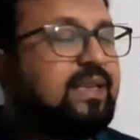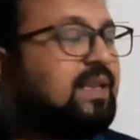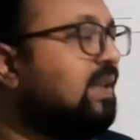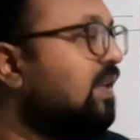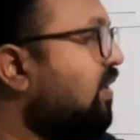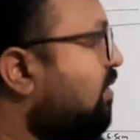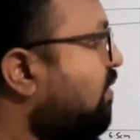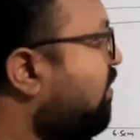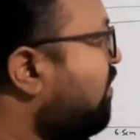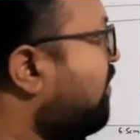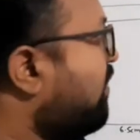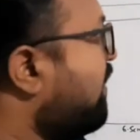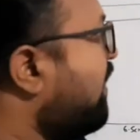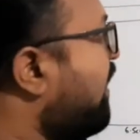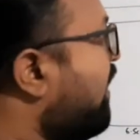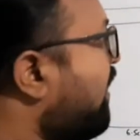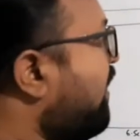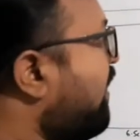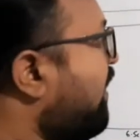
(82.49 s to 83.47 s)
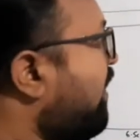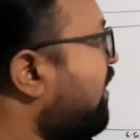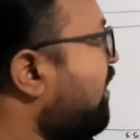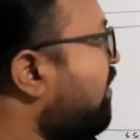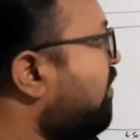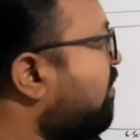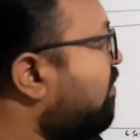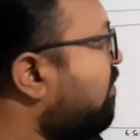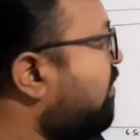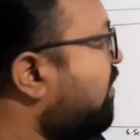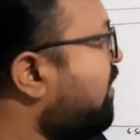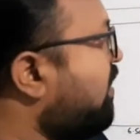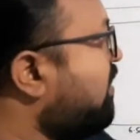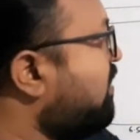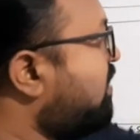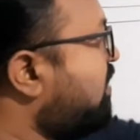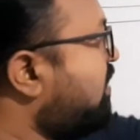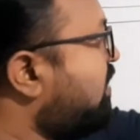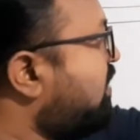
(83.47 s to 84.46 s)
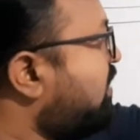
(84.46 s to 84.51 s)
You know that in a
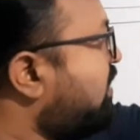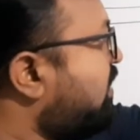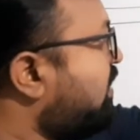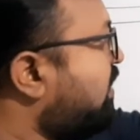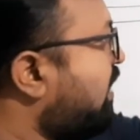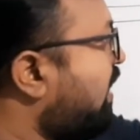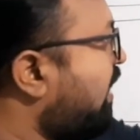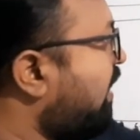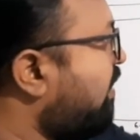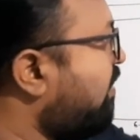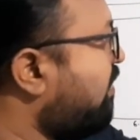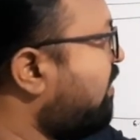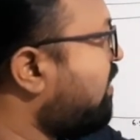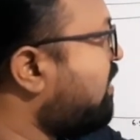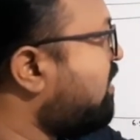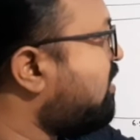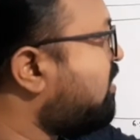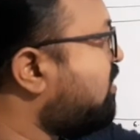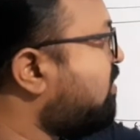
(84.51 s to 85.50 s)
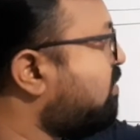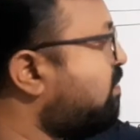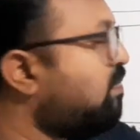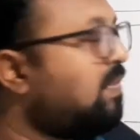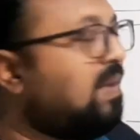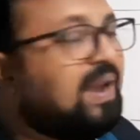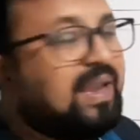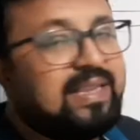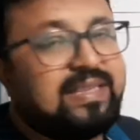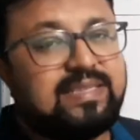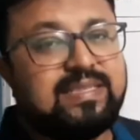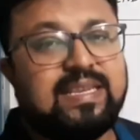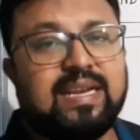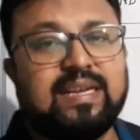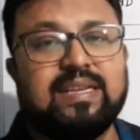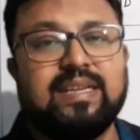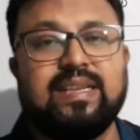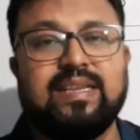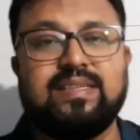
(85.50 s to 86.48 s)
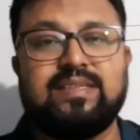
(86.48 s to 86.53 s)
rhombus, diagonals bisect
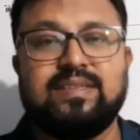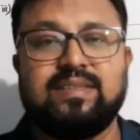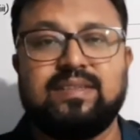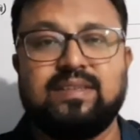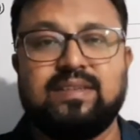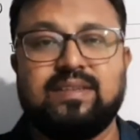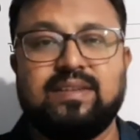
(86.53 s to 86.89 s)
each other.